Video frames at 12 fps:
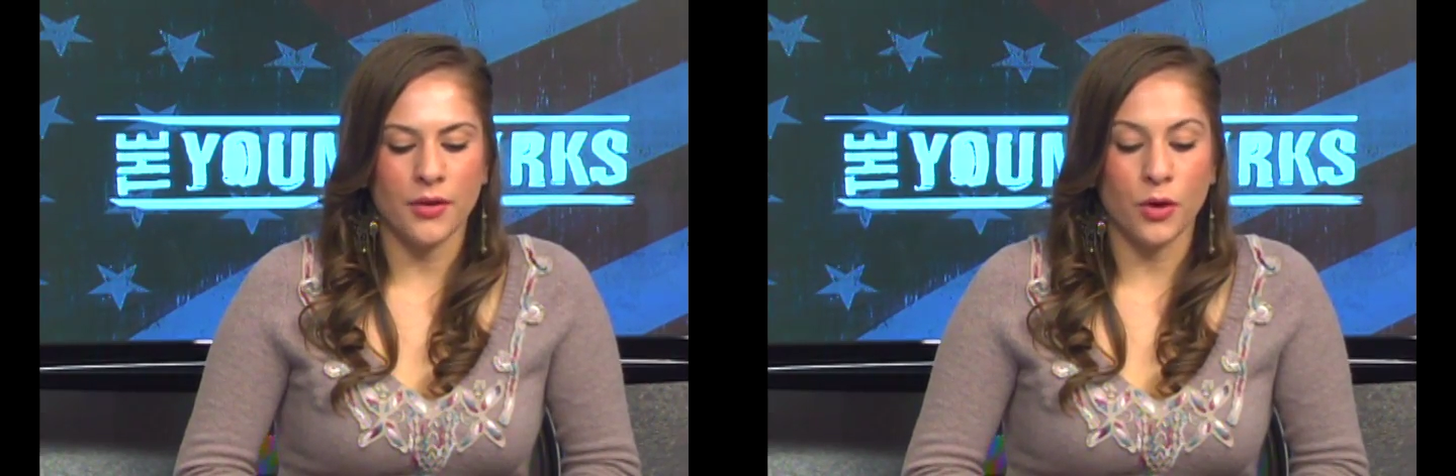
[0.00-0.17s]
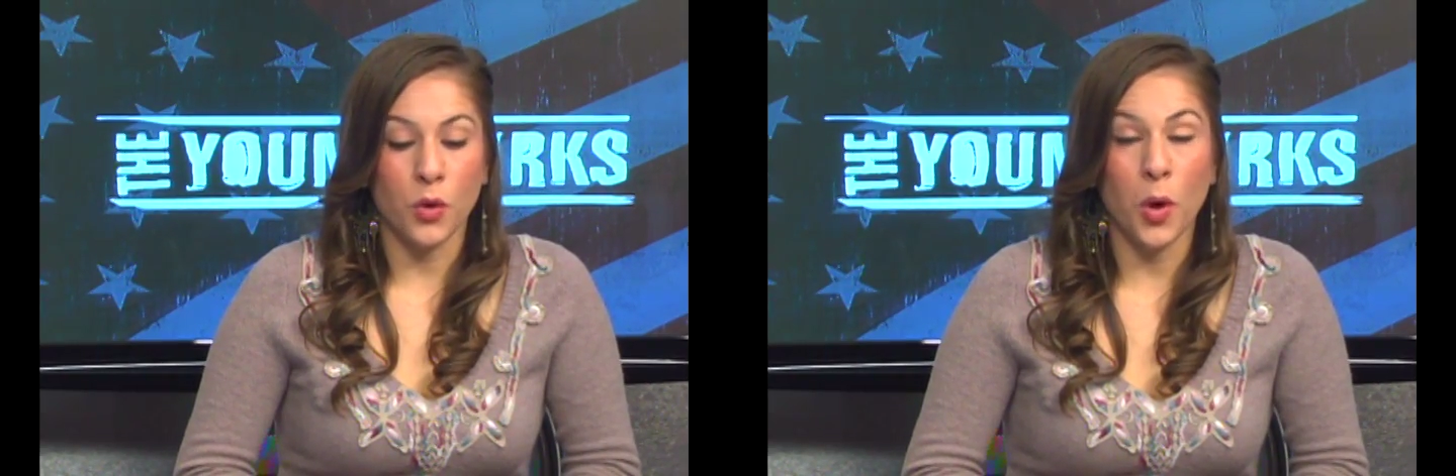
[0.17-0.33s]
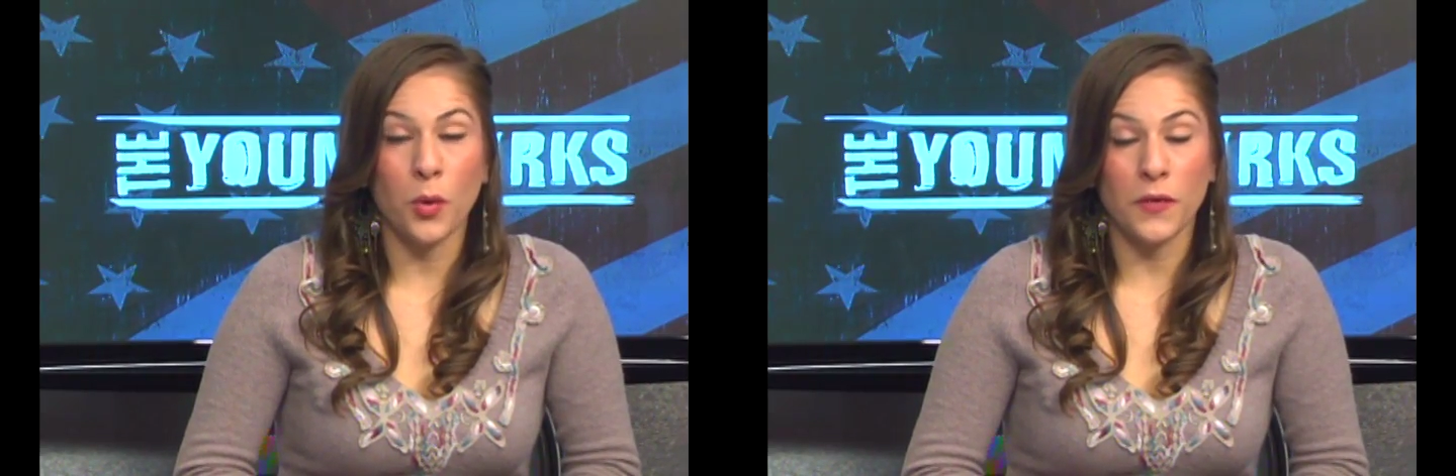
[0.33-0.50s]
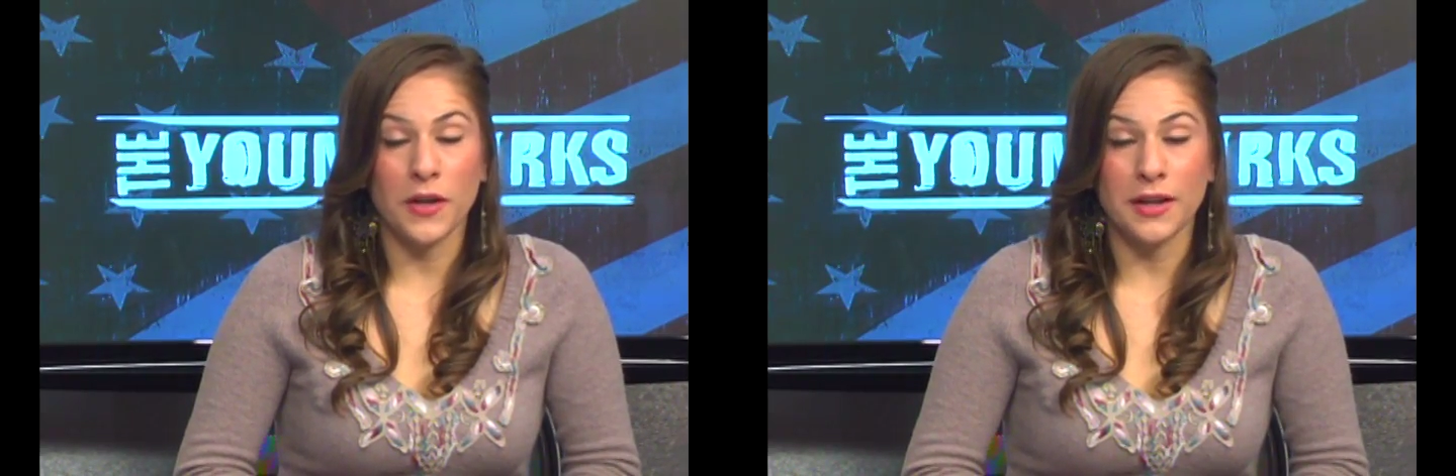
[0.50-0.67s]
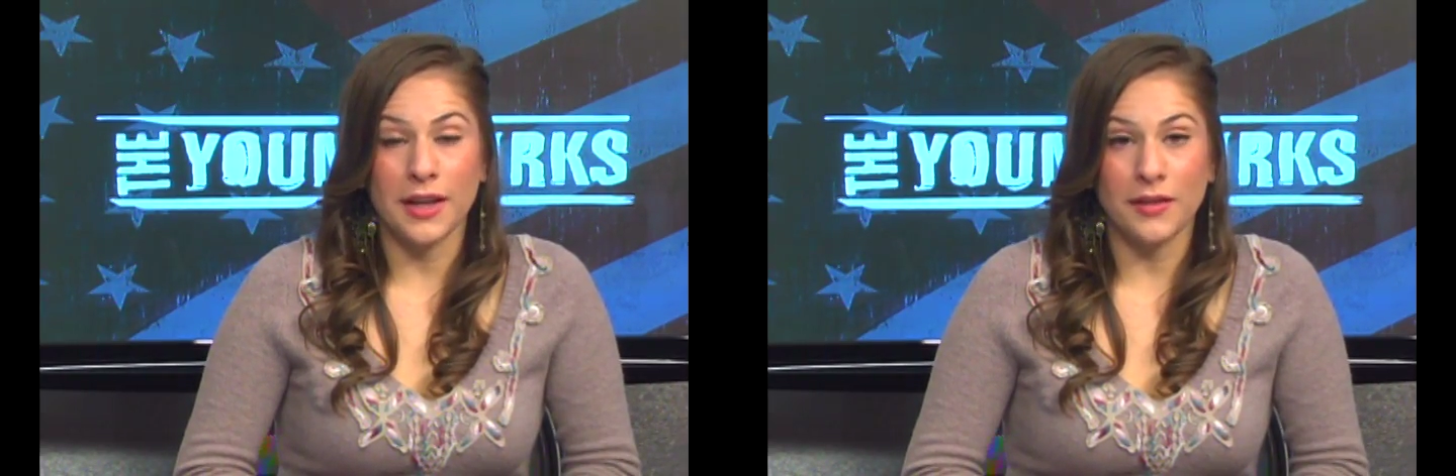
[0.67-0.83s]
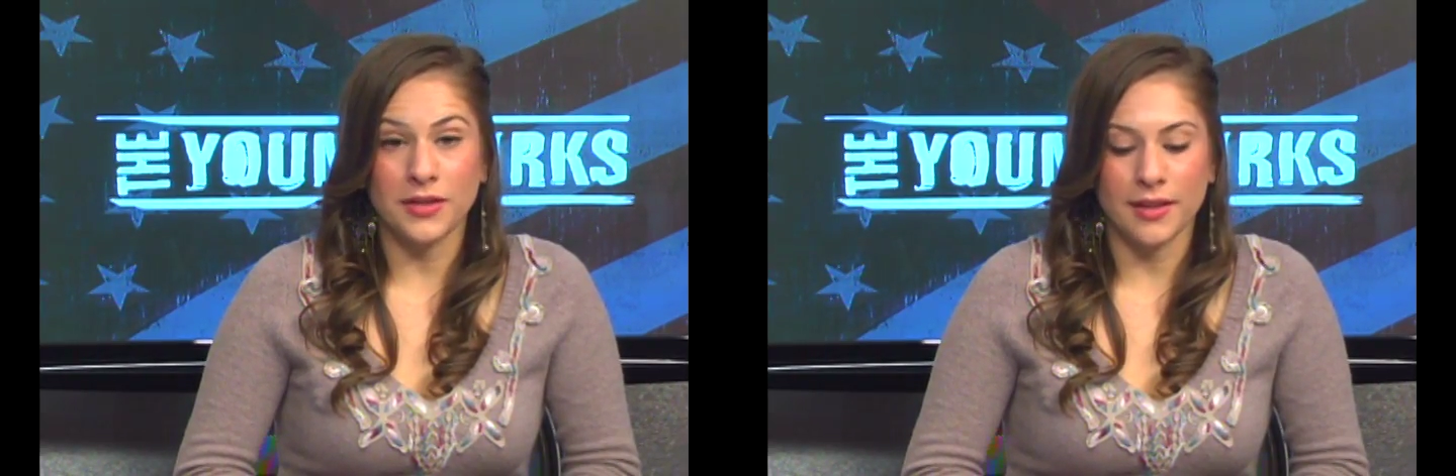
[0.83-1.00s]
the quote that he
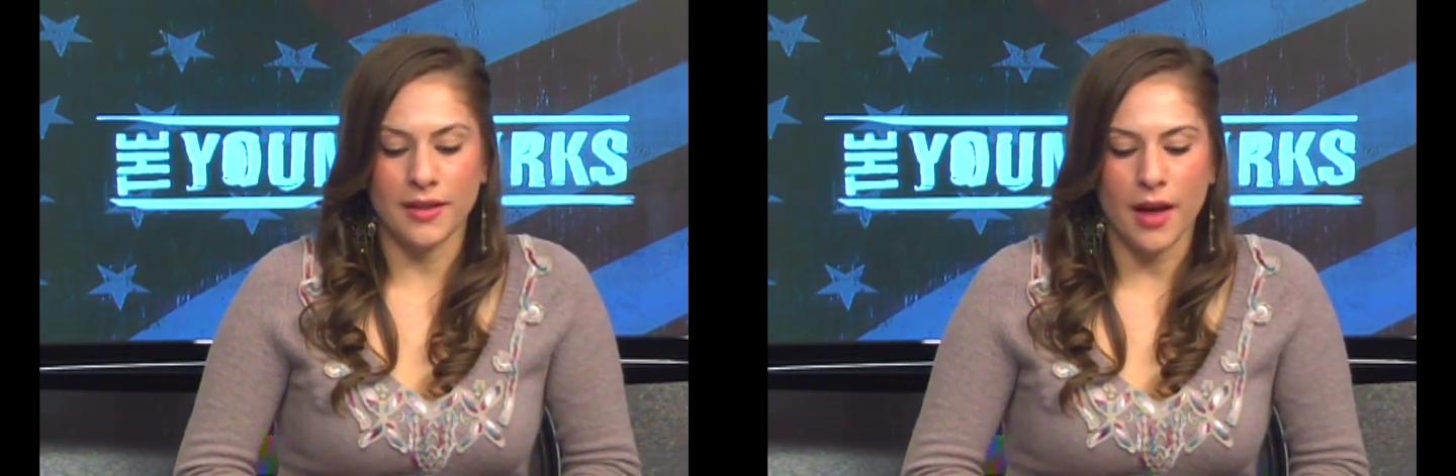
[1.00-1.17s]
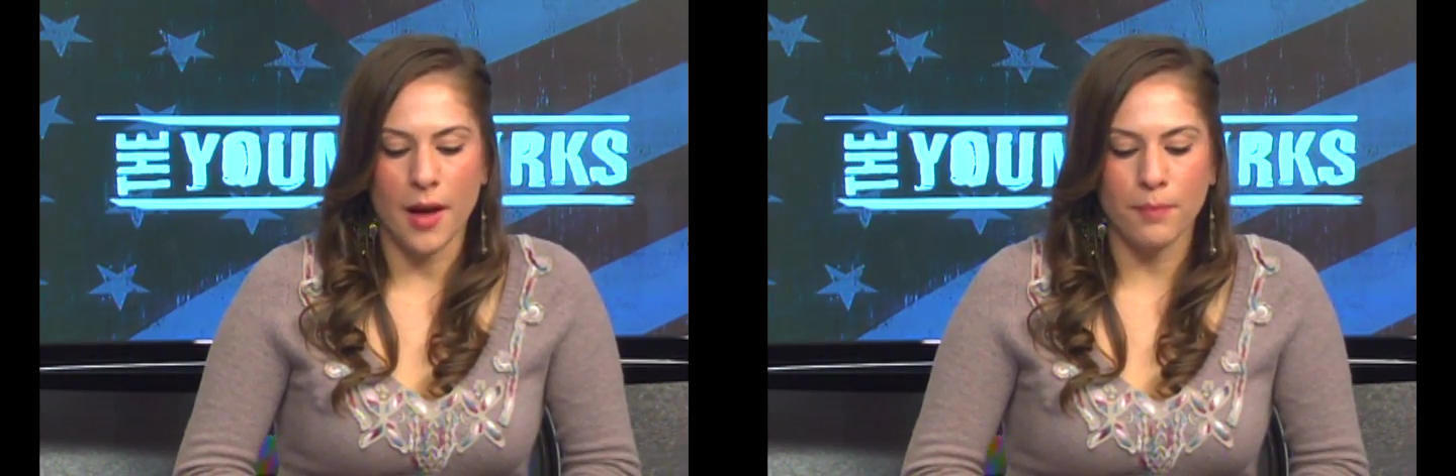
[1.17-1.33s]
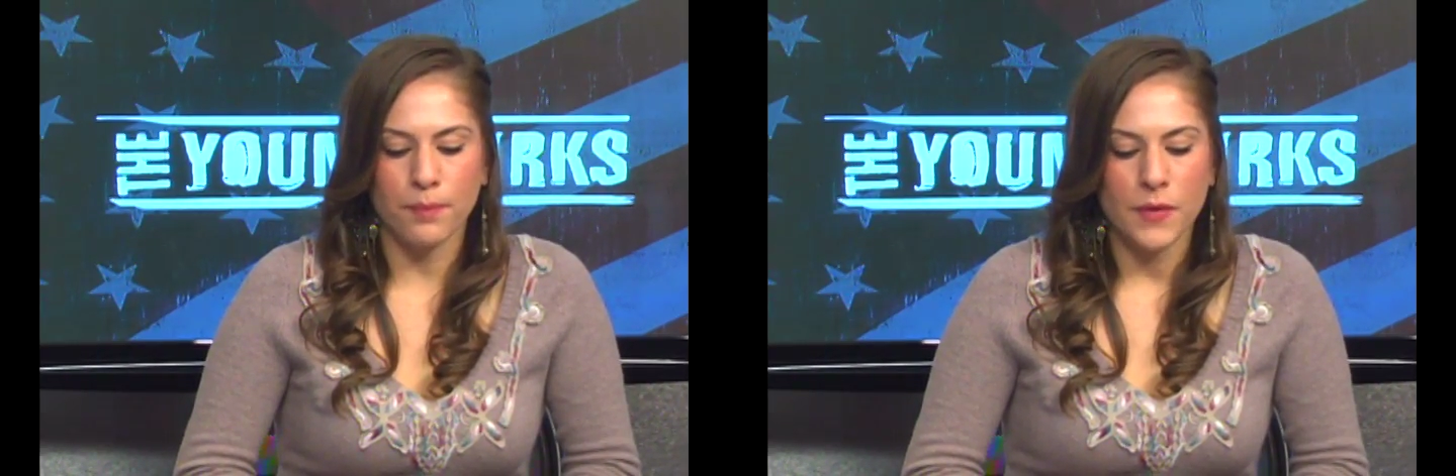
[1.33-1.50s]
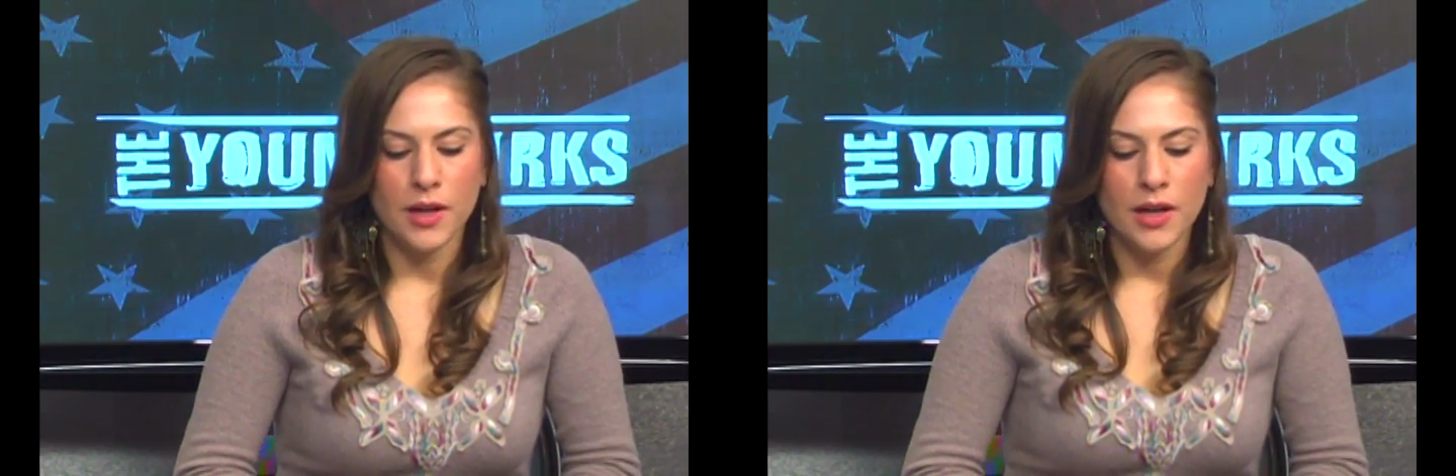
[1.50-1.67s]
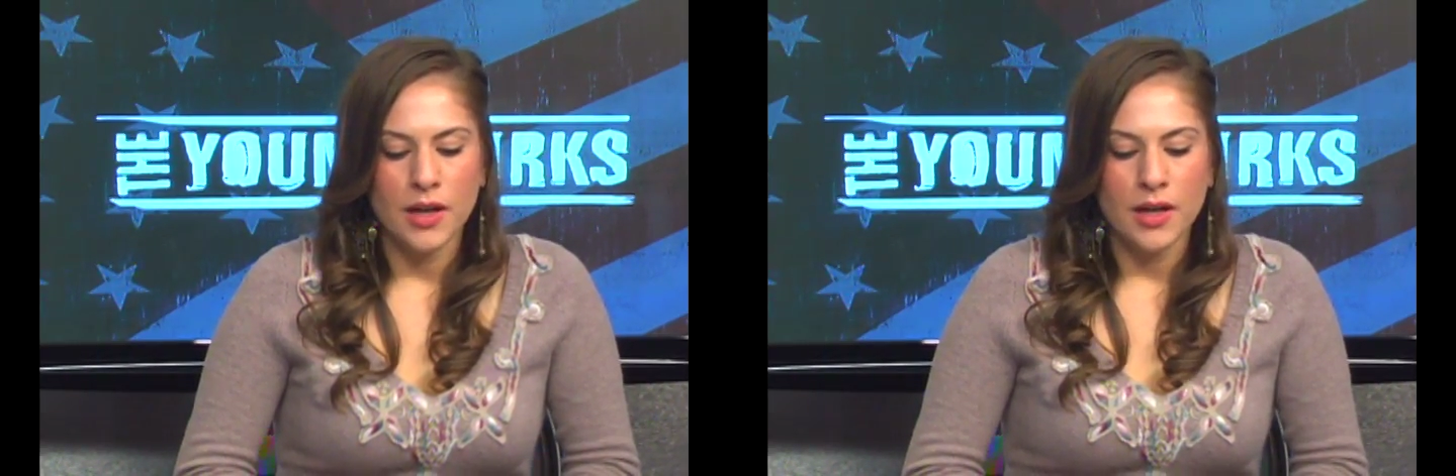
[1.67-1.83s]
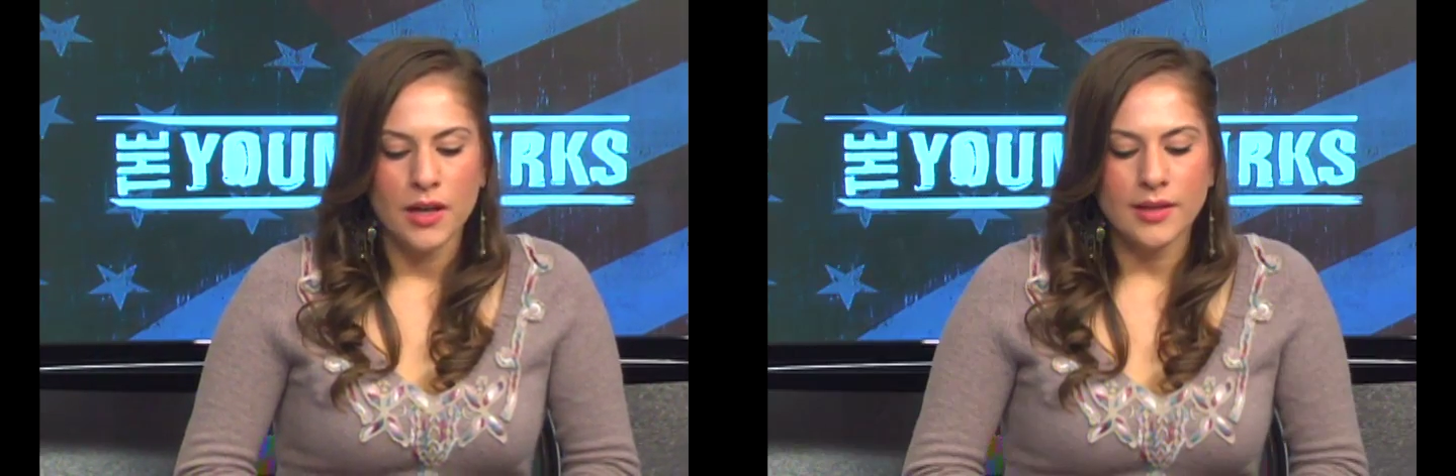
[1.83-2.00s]
gave to them.
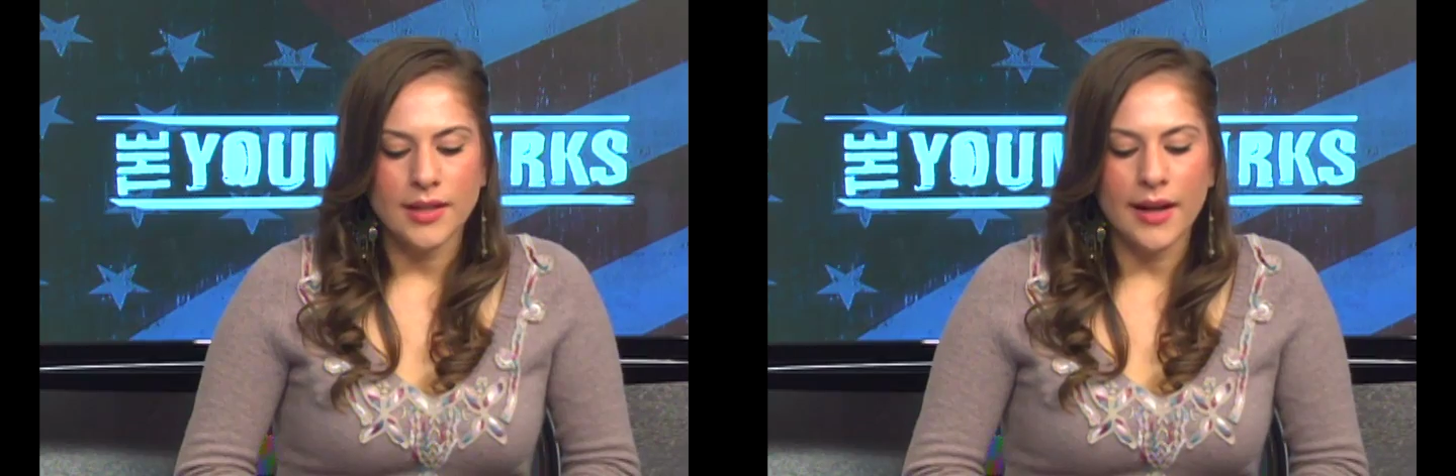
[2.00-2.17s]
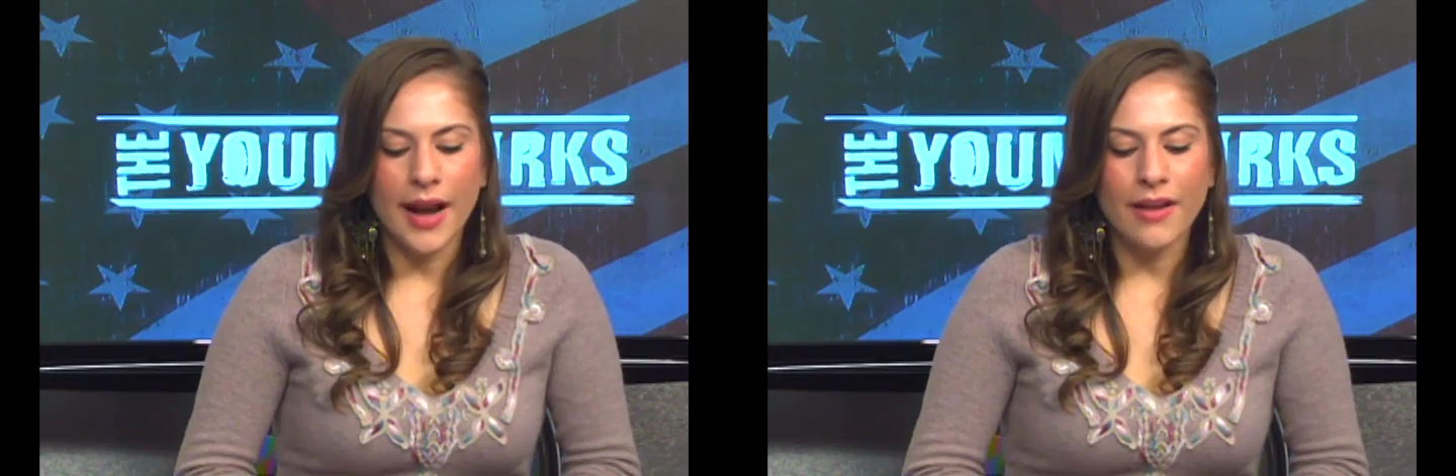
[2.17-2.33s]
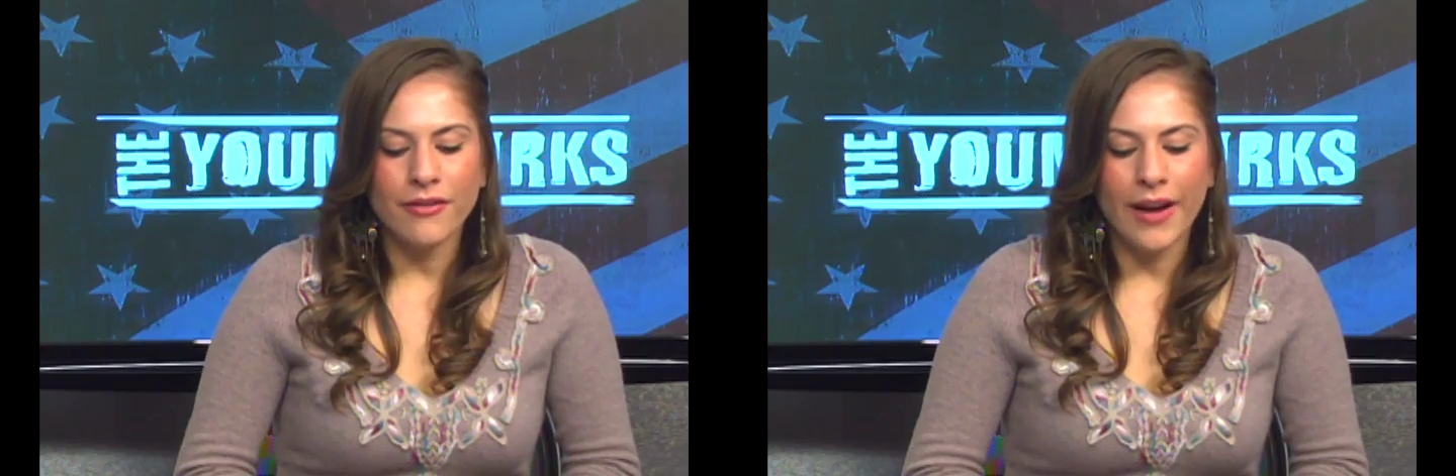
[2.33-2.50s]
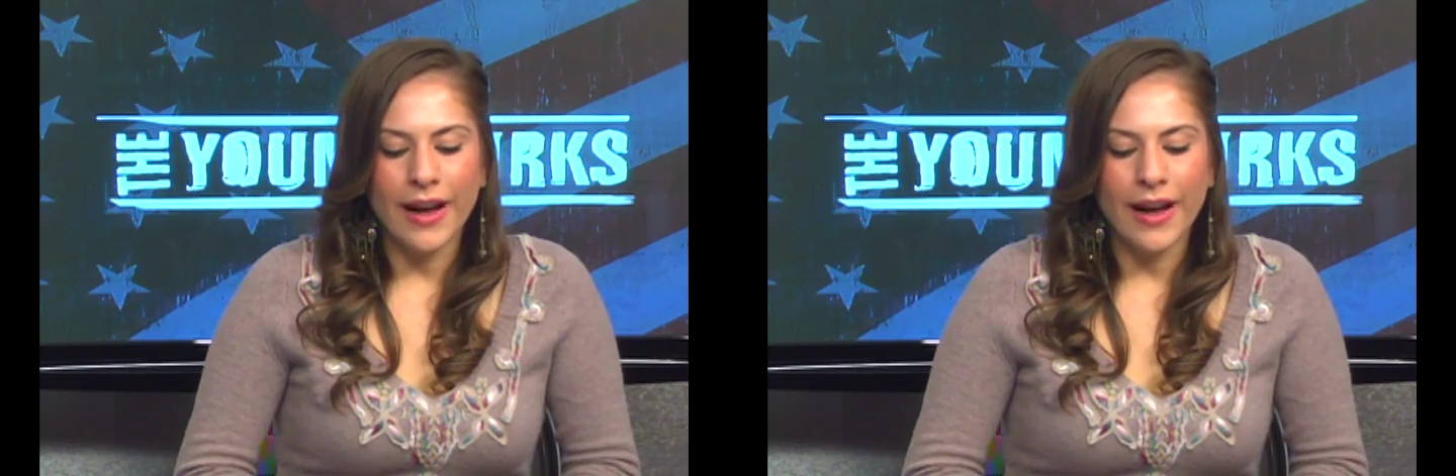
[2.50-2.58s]
He said, I